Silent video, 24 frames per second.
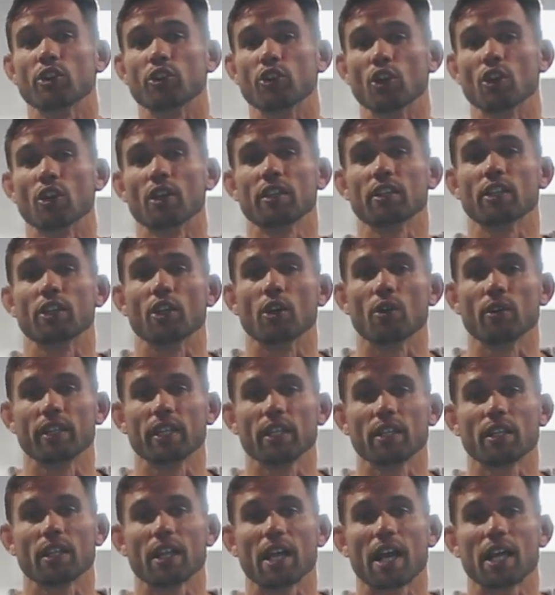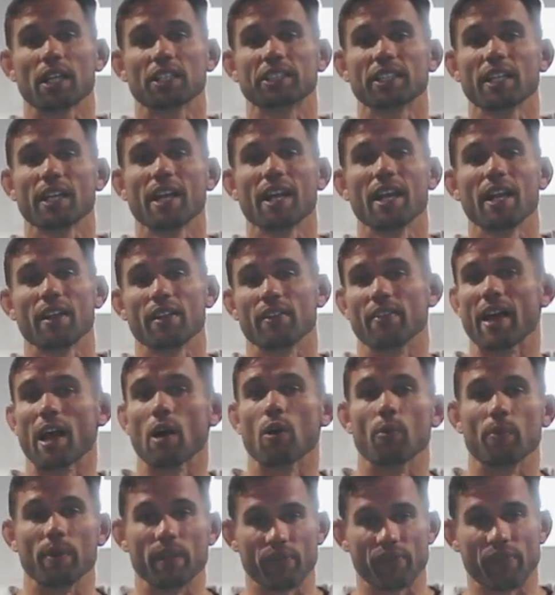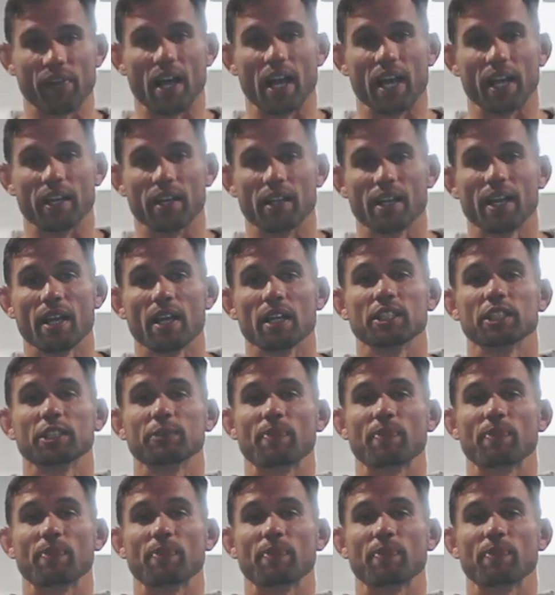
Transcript: during the Nogi class, that will be fine.